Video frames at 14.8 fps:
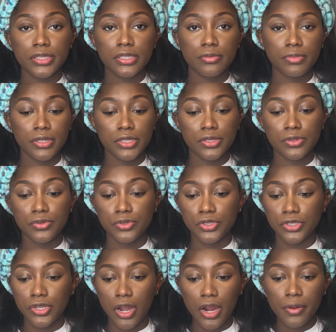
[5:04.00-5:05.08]
to be too
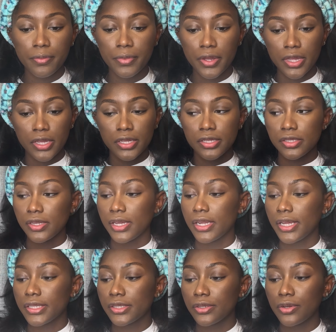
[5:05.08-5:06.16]
sharp, so I
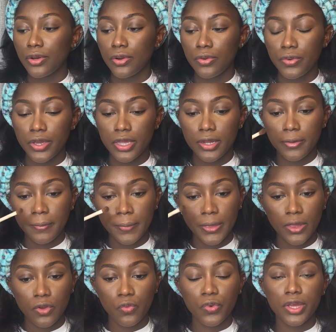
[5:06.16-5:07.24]
like to go in
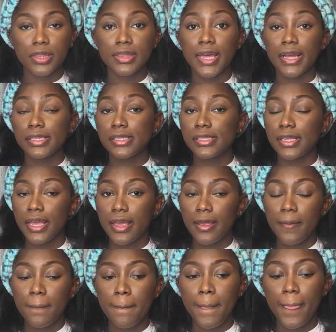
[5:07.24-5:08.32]
with that
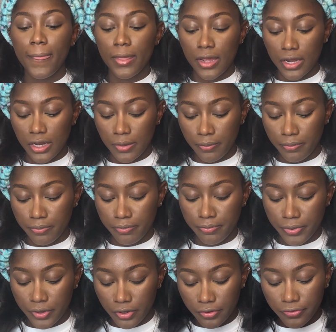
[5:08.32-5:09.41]
same
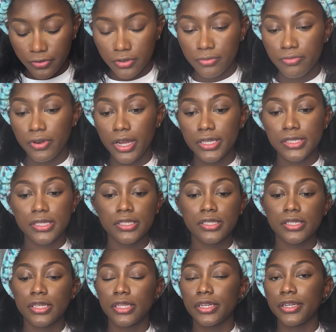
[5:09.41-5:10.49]
beautiful bronze
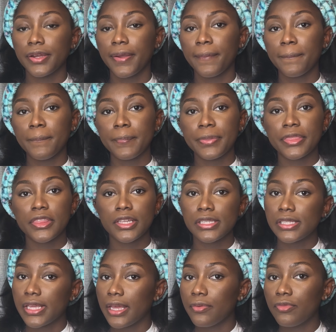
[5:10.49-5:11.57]
concealer, the
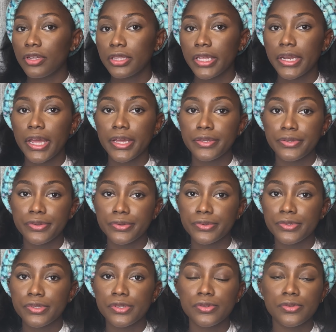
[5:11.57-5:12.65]
same one that I
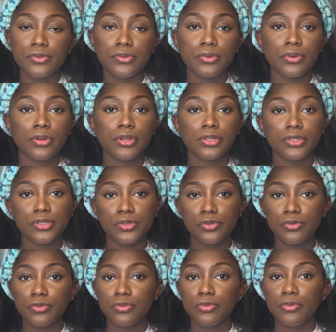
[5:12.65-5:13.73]
use to
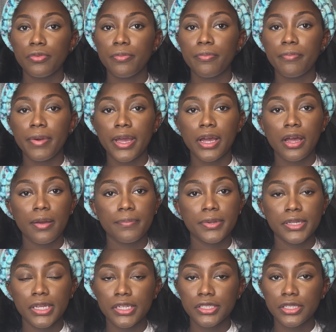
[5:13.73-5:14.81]
do my
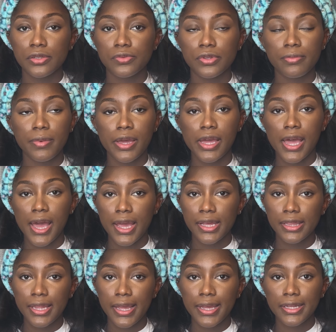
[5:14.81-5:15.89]
combination with my
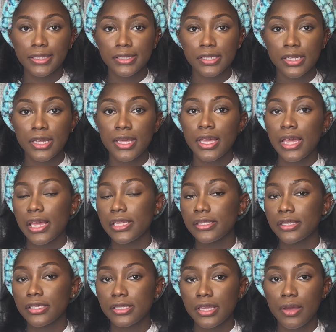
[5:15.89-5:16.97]
highlight is
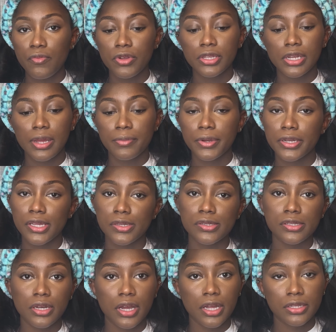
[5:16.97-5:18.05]
the same one that I'm gonna use
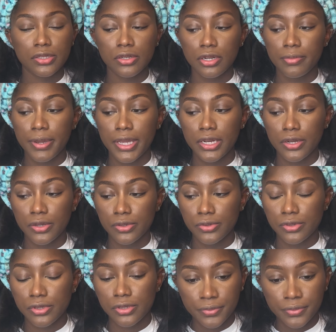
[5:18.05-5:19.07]
to contour my nose.